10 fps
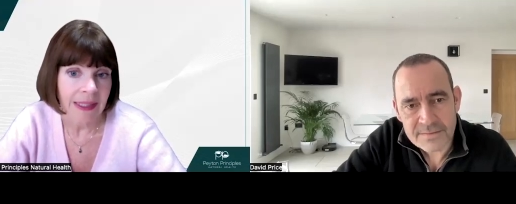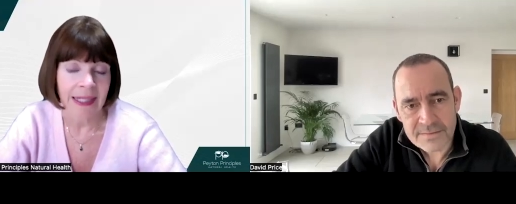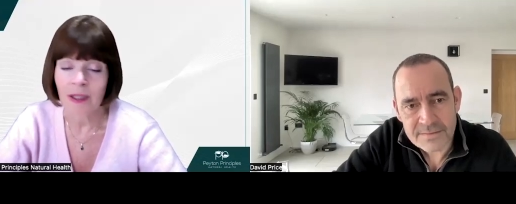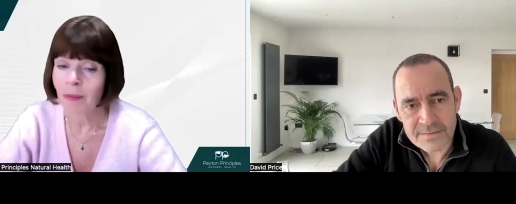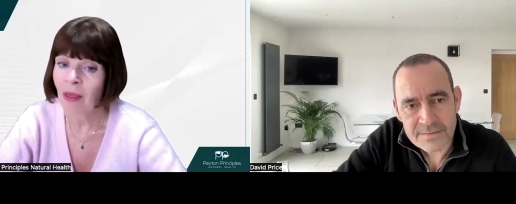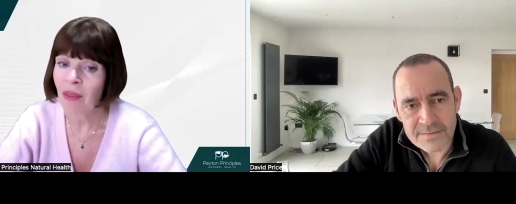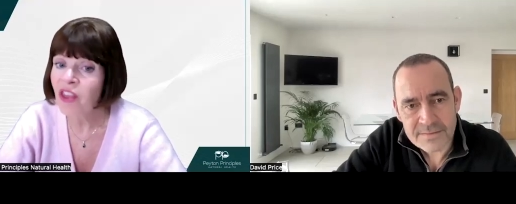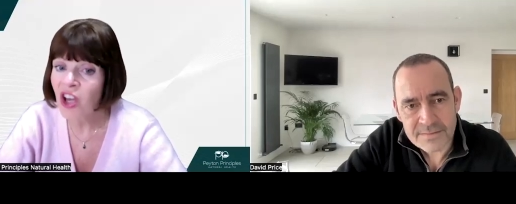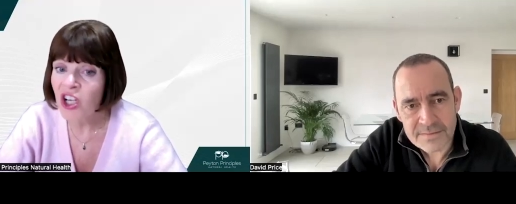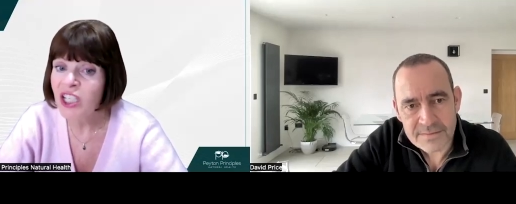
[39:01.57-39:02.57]
Speaker 1: it's about
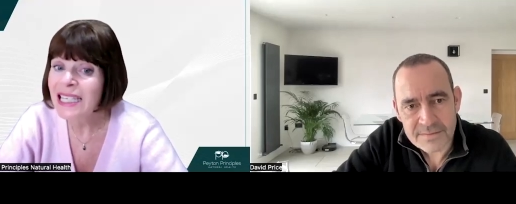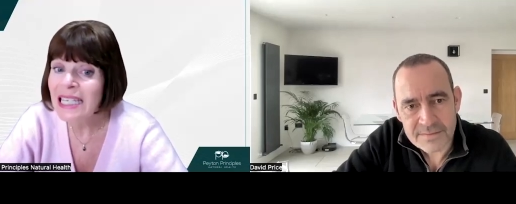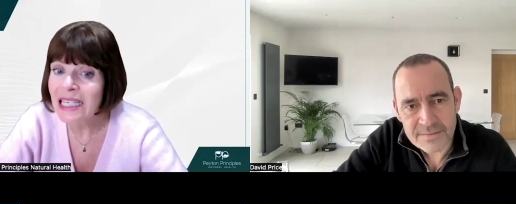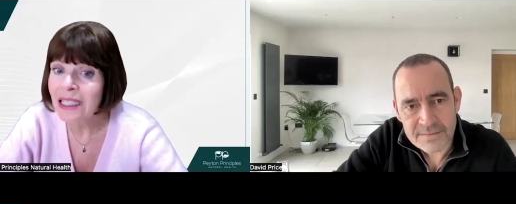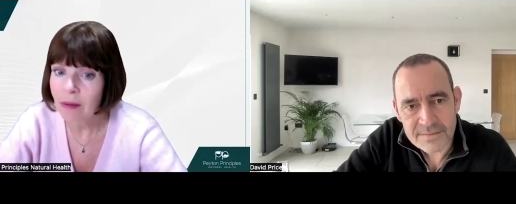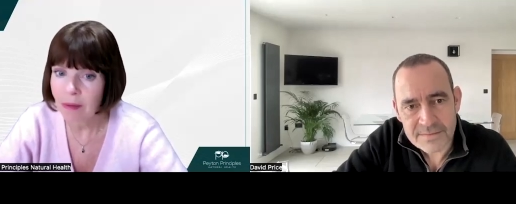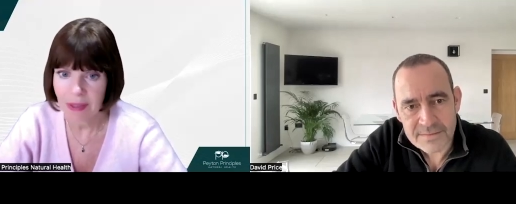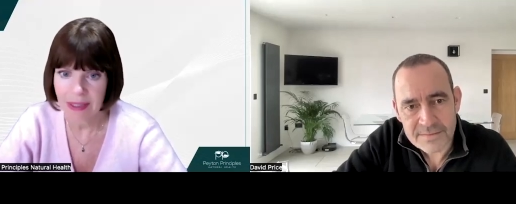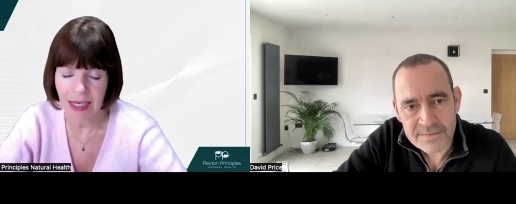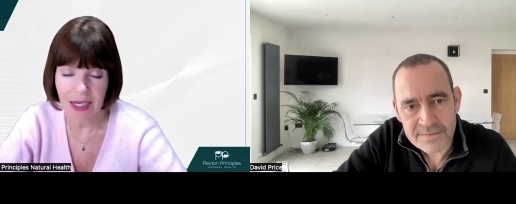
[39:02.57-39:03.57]
13%,
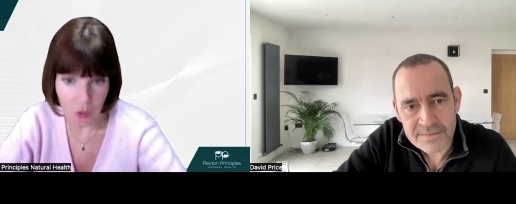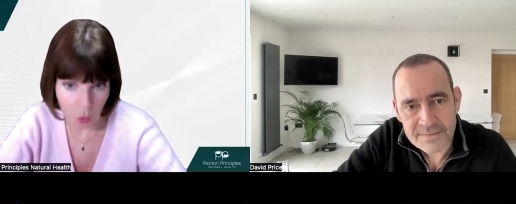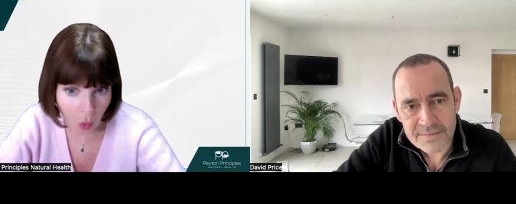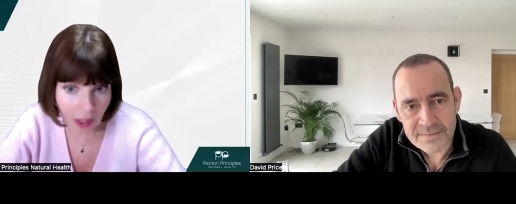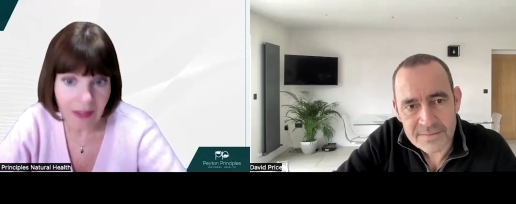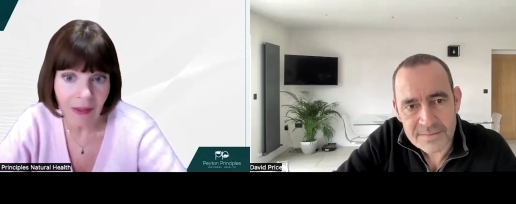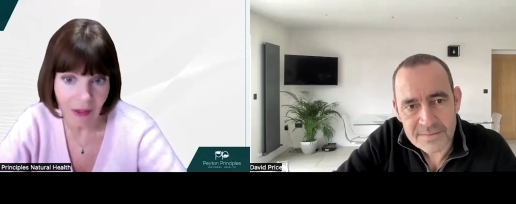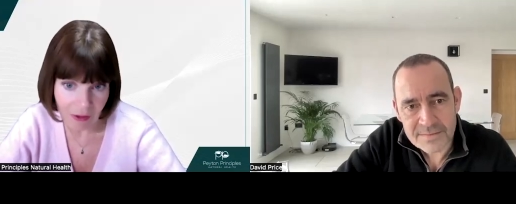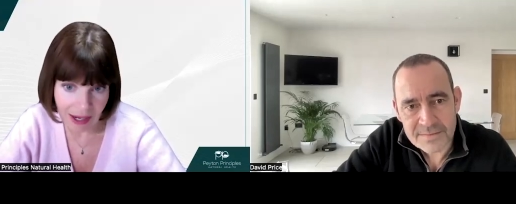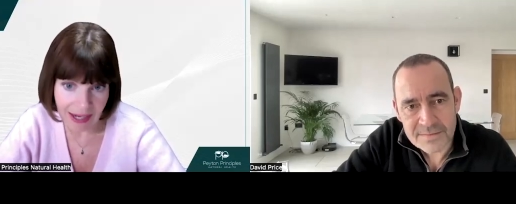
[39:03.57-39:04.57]
one
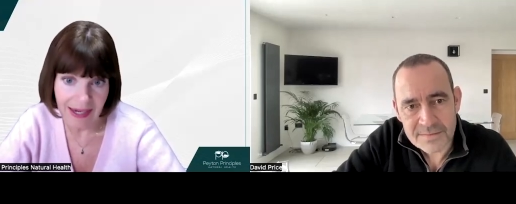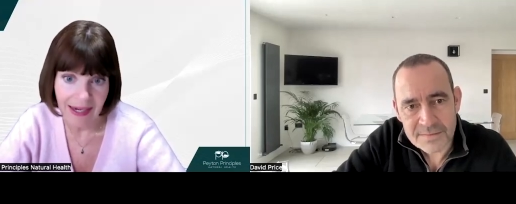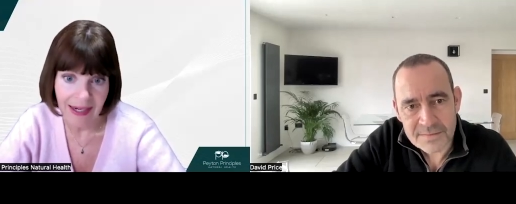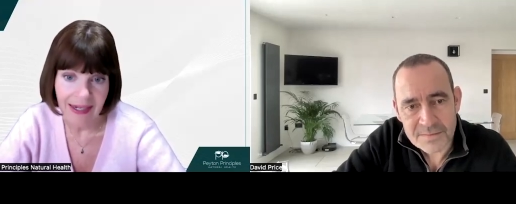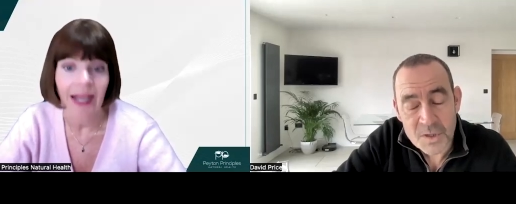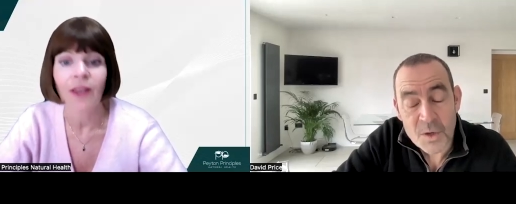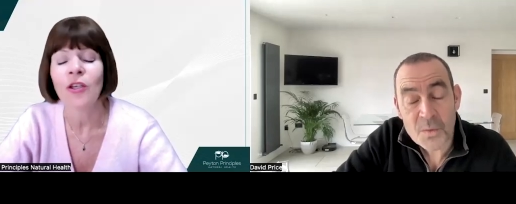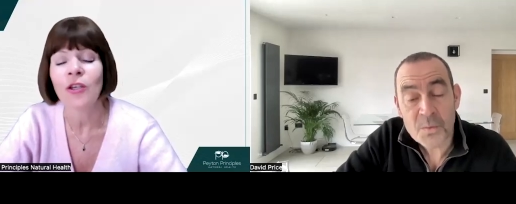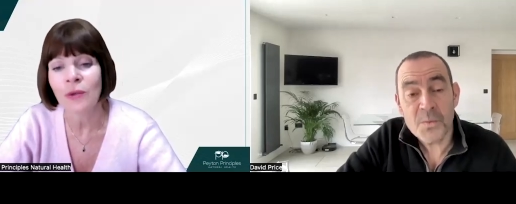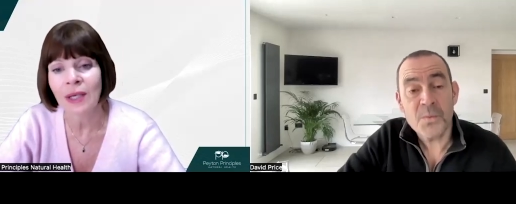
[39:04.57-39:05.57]
three, and
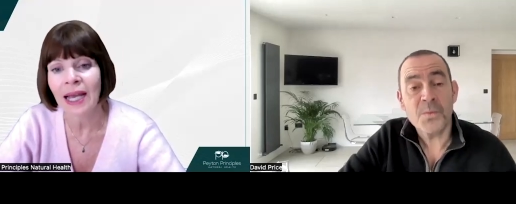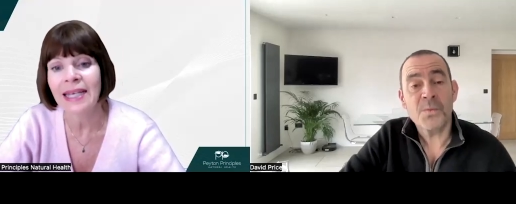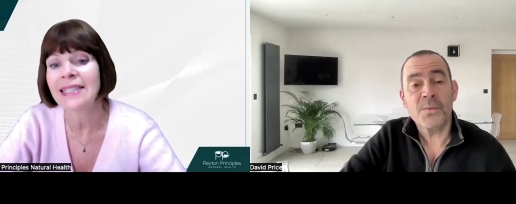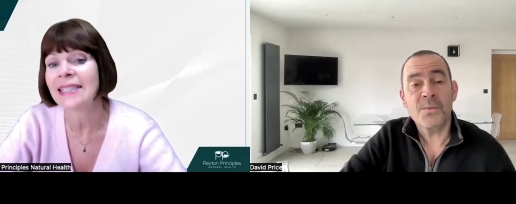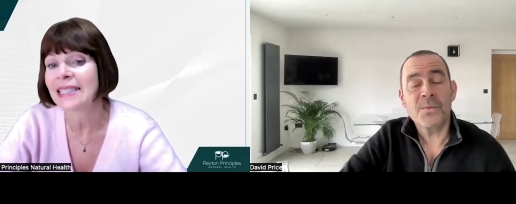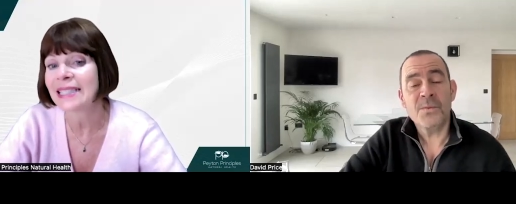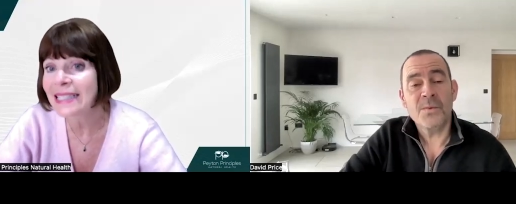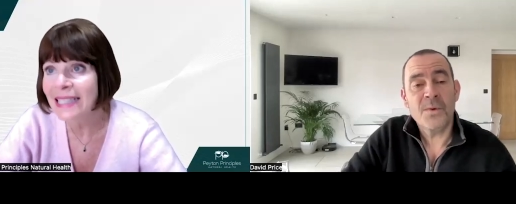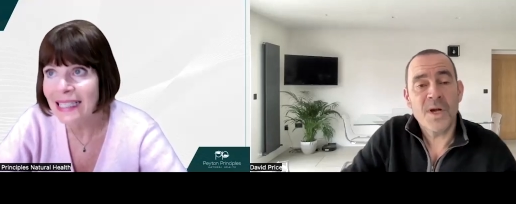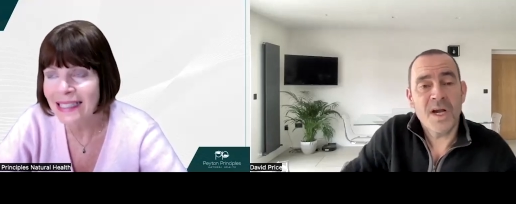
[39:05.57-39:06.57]
the UK is at
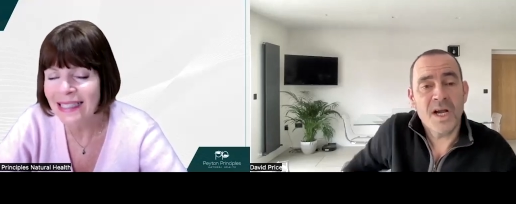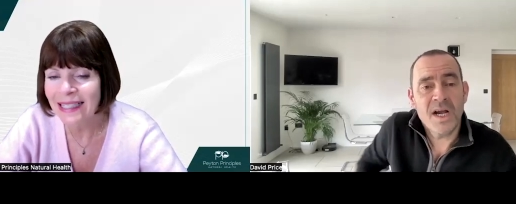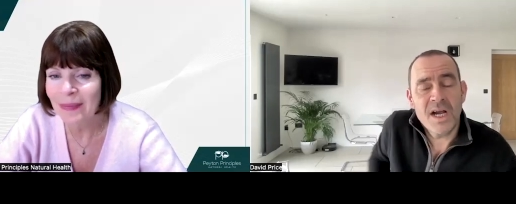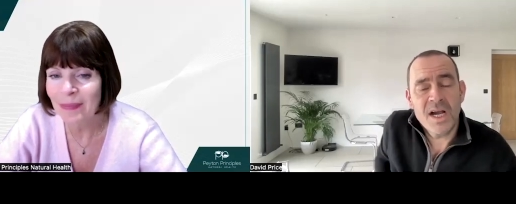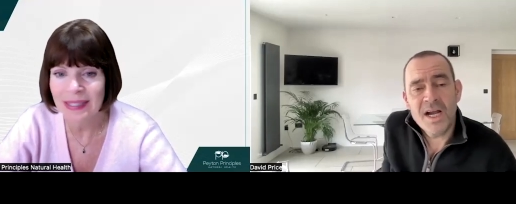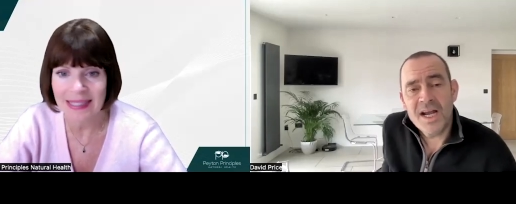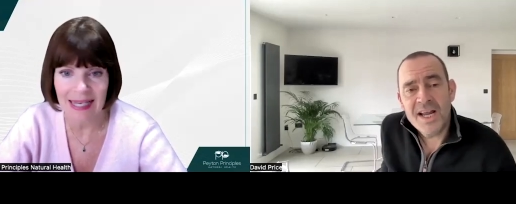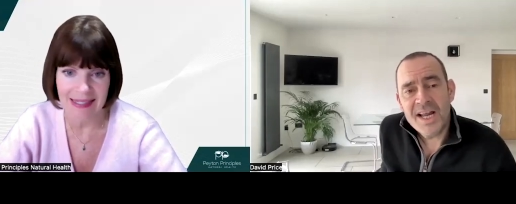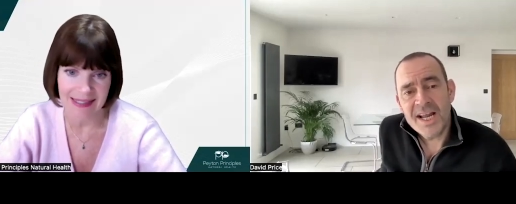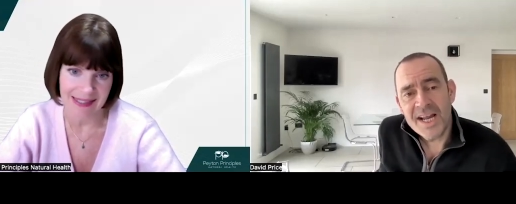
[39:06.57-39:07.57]

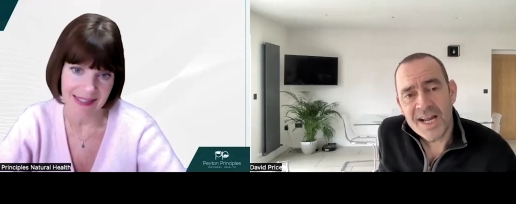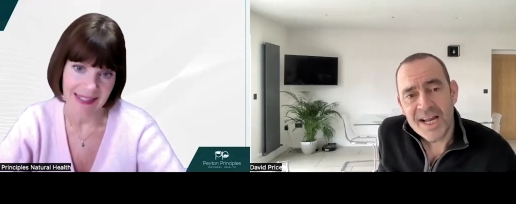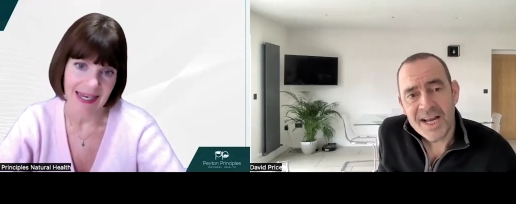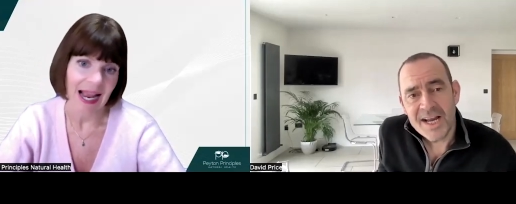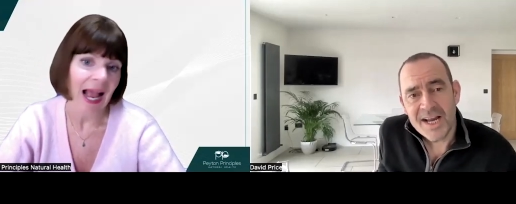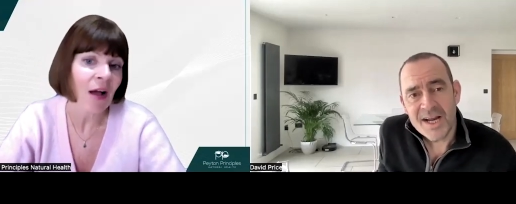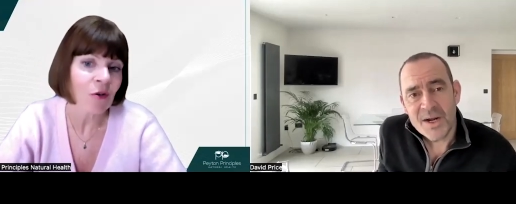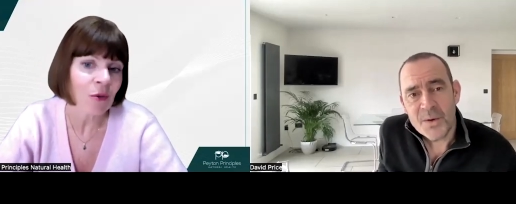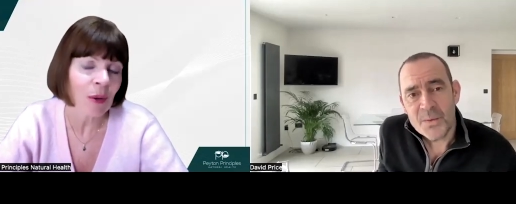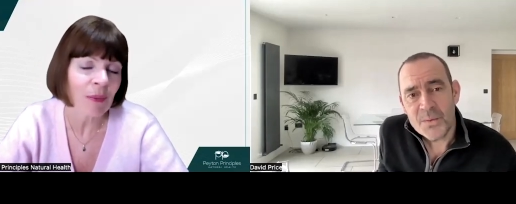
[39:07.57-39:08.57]
60%. How
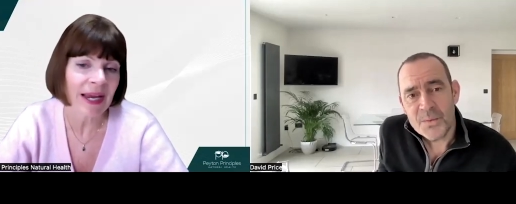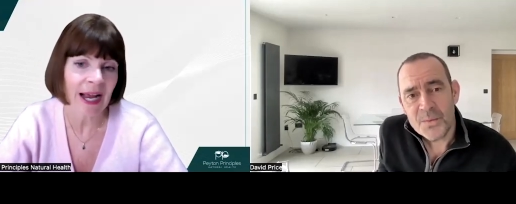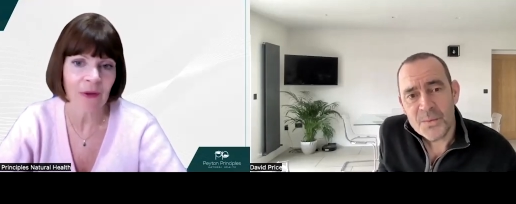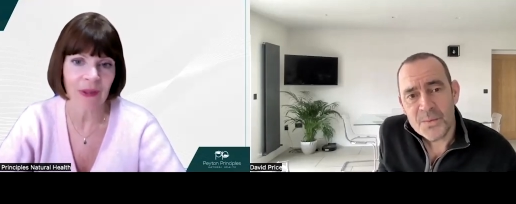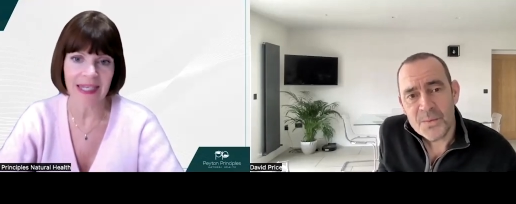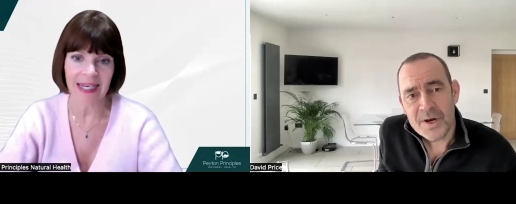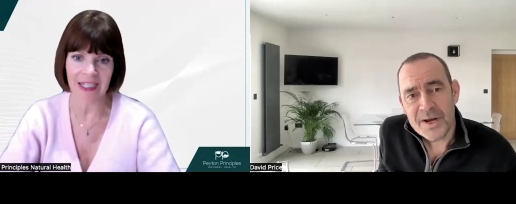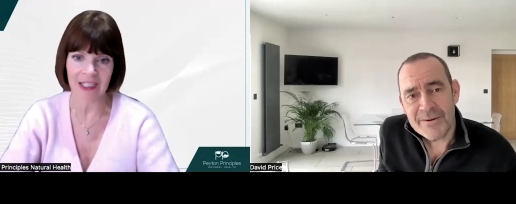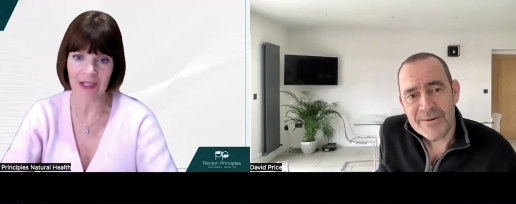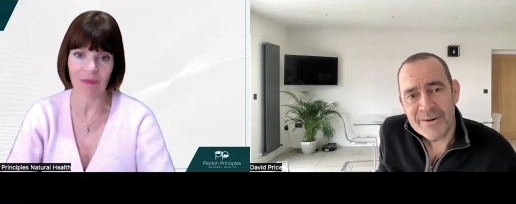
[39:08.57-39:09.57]
can we be a healthy
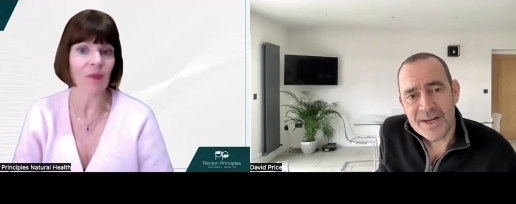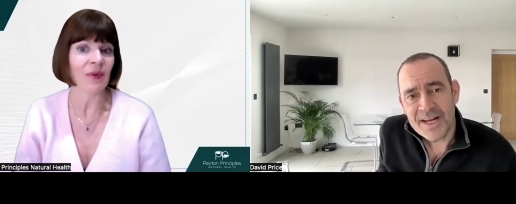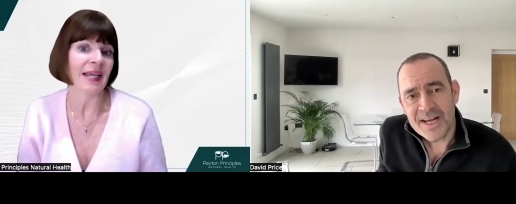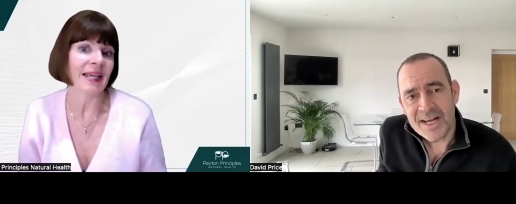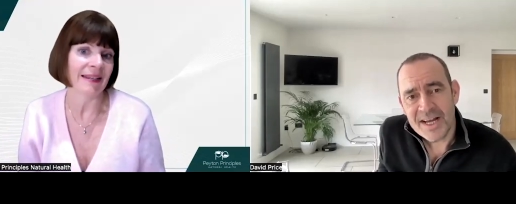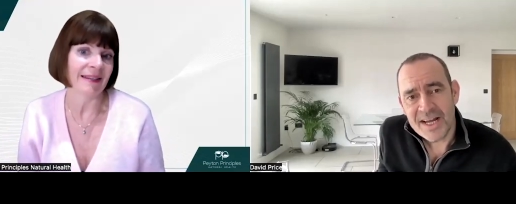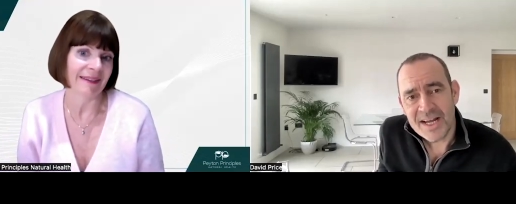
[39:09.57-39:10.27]
nation when we eat